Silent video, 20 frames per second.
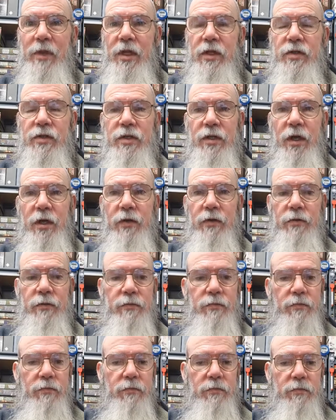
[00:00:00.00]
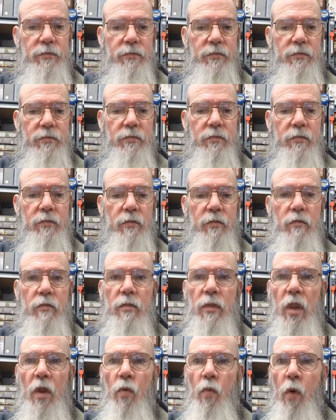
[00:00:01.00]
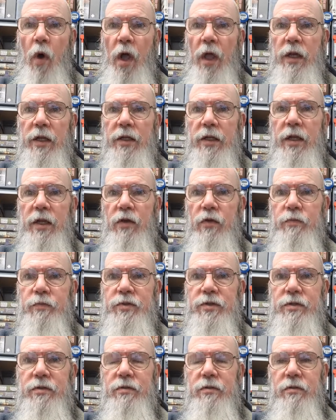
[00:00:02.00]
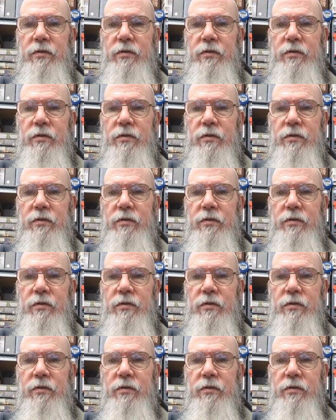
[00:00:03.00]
So while it helps